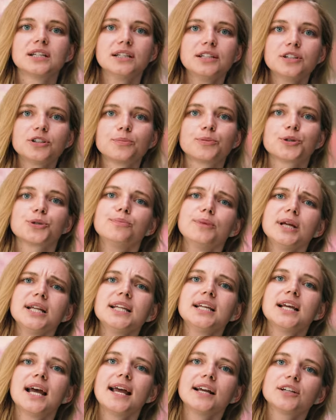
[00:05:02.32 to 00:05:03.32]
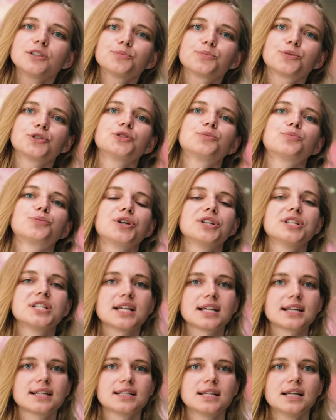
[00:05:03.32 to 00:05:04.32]
clear, but many experts
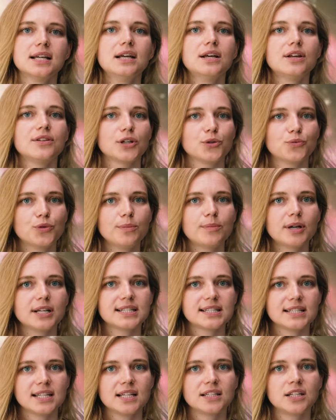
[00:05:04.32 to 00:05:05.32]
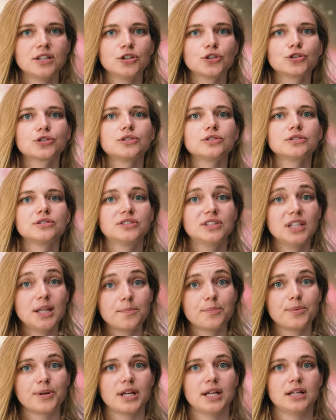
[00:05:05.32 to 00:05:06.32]
predict that we might see an initial
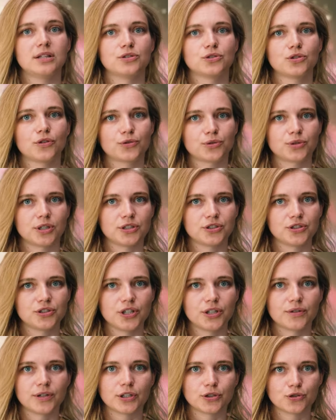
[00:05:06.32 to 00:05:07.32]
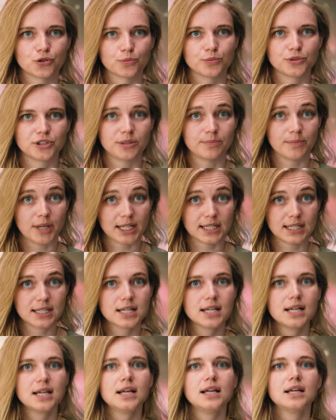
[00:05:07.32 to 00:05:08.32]
dip in software engineering jobs
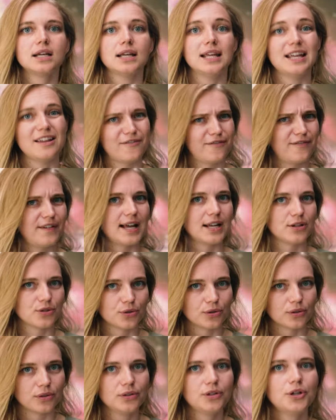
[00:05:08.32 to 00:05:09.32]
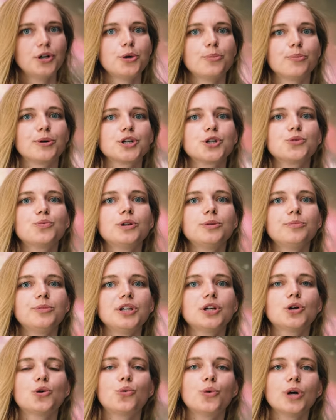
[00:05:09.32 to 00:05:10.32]
demand, if at all, but it will
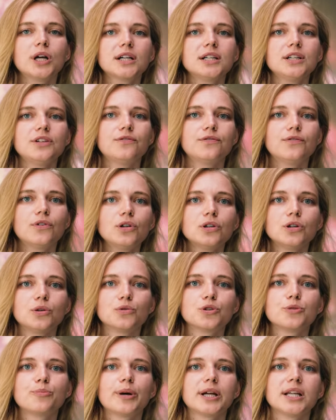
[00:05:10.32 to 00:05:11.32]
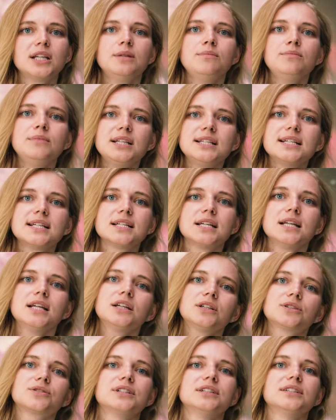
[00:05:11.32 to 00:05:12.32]
be quickly followed by an immediate
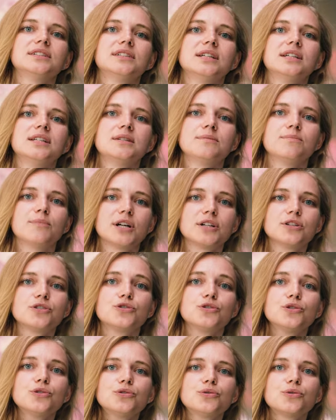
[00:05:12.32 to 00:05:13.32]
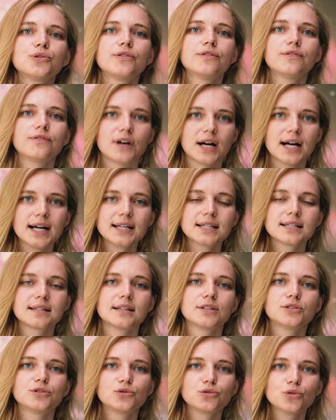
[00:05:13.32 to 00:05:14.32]
increase in demand due to the fact
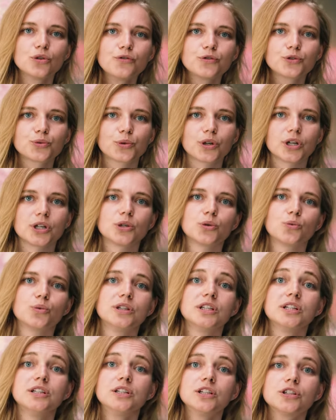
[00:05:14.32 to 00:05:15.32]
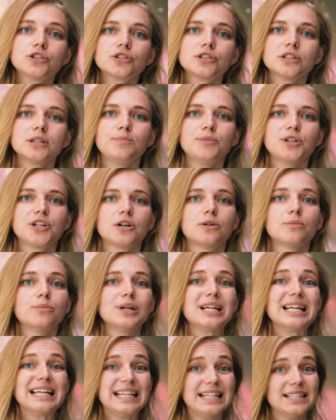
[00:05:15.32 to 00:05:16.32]
that software will initially
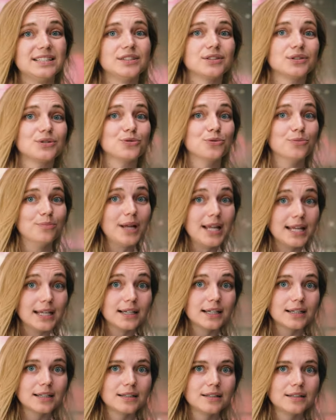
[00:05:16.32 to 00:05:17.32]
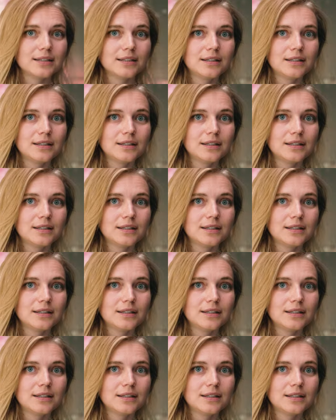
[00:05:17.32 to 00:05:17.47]
become easier to make.